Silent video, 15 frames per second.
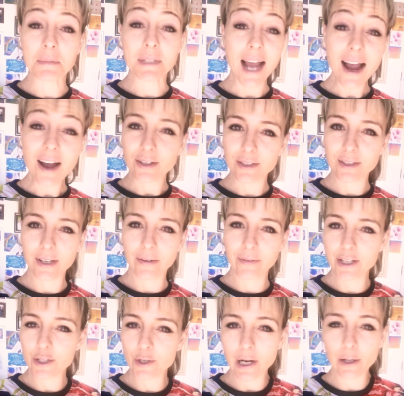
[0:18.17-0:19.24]
doubt, if
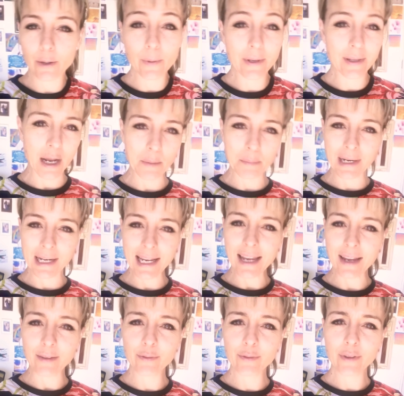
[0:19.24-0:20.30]
you struggle with
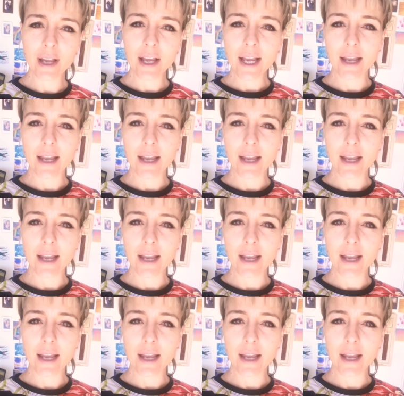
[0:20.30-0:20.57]
unbelief,